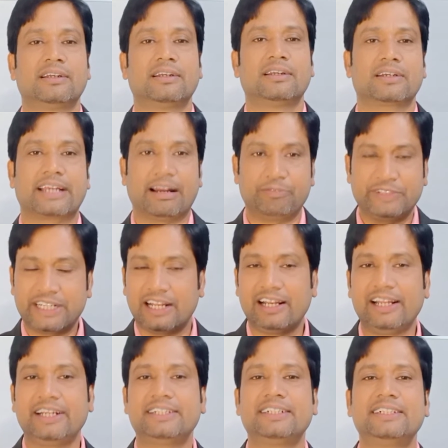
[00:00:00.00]
capital
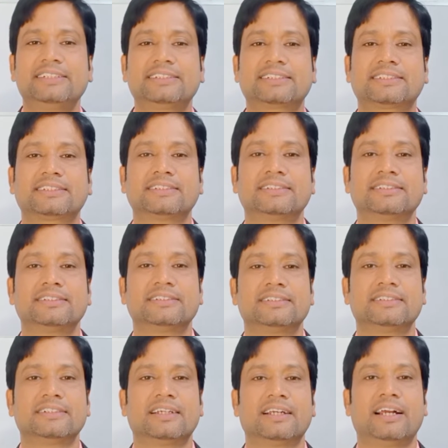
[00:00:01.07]
letters
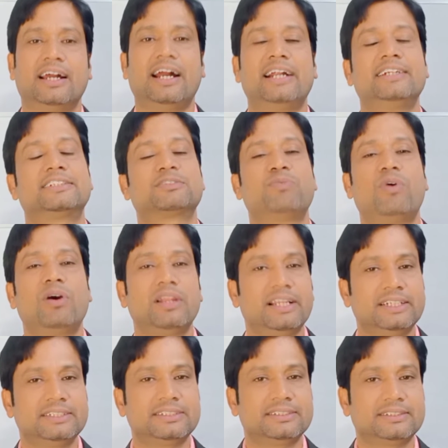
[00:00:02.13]
and small
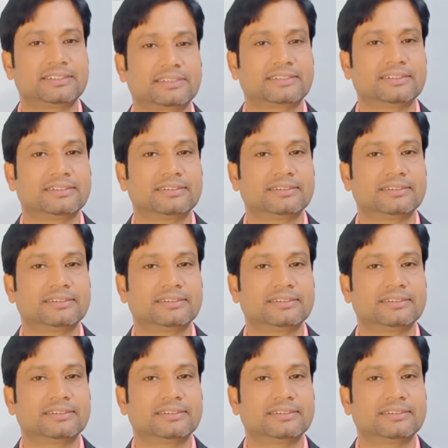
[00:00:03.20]
letters.